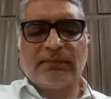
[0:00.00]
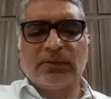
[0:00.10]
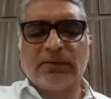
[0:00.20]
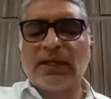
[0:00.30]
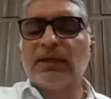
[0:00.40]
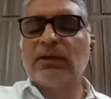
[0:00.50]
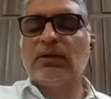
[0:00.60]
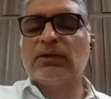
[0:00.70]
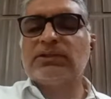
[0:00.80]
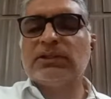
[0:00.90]
society
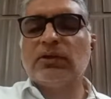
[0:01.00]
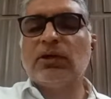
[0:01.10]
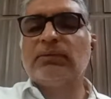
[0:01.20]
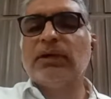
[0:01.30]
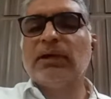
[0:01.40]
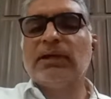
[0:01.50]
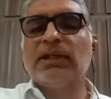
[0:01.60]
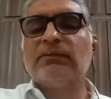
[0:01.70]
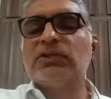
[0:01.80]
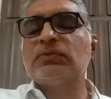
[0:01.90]
called Scleroderma
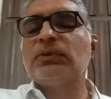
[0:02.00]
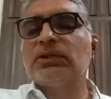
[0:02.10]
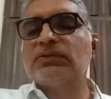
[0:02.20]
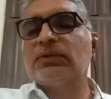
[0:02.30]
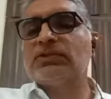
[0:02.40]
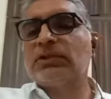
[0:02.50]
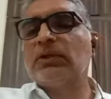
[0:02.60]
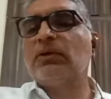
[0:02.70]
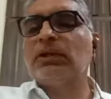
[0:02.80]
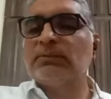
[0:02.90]
India which works for
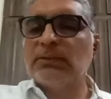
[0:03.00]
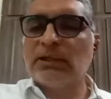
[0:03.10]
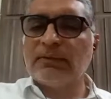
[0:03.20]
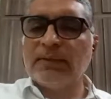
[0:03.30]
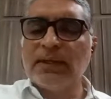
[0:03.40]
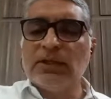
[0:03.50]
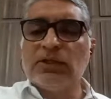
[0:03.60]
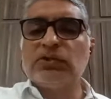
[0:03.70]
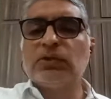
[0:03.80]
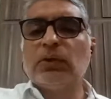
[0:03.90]
scleroderma,
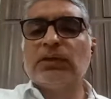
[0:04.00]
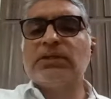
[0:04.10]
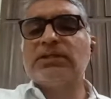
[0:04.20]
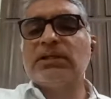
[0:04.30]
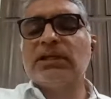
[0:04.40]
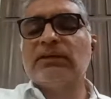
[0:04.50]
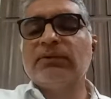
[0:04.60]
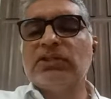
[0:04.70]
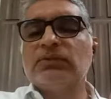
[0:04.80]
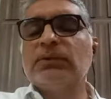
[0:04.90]
Sjogren's India
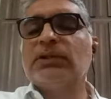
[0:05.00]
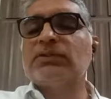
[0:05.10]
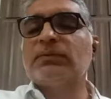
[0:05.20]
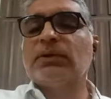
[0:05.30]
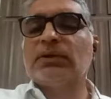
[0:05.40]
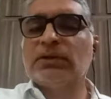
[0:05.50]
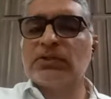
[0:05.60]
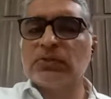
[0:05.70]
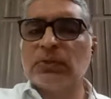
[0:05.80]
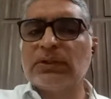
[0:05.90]
which works for
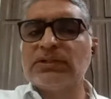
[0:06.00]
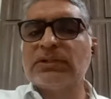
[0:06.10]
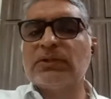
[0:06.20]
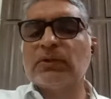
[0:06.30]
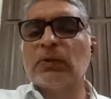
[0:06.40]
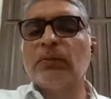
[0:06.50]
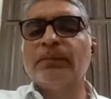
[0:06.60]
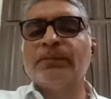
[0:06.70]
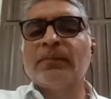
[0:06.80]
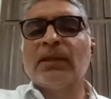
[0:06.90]
Sjogren's
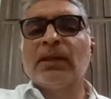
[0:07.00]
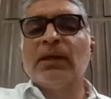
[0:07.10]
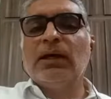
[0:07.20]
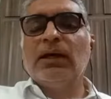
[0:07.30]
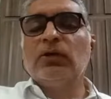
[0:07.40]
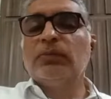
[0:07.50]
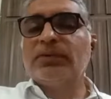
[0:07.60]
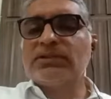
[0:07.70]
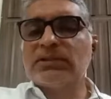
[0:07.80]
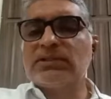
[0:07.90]
syndrome,
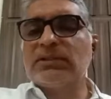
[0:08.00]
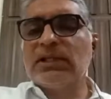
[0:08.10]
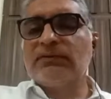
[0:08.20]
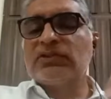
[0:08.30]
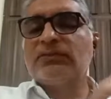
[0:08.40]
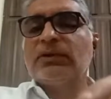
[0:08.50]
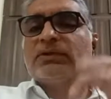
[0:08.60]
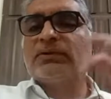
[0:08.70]
Lupus Trust India which for